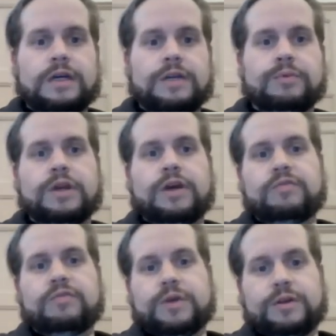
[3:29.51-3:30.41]
And we
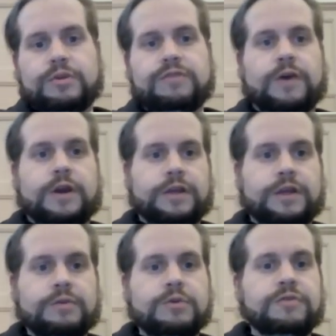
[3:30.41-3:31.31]
have been refining
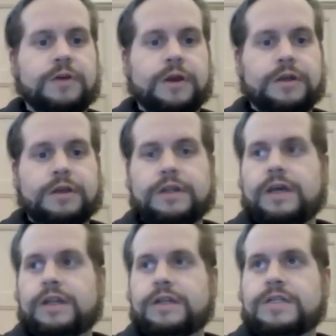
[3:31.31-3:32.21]
it,
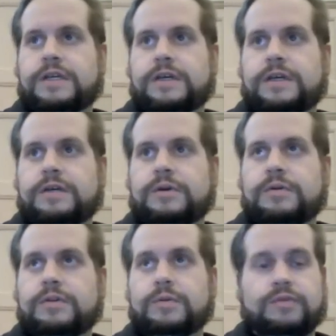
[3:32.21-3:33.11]
and I
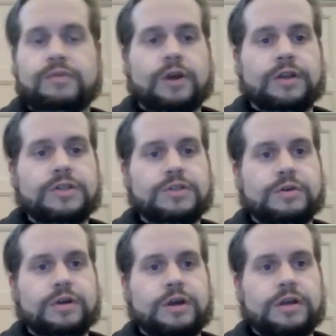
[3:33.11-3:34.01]
think we've got it
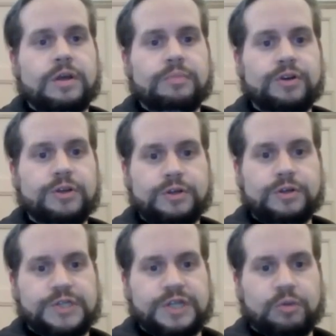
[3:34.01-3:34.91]
to a pretty
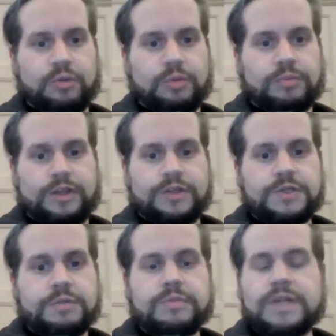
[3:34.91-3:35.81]
good, stable place.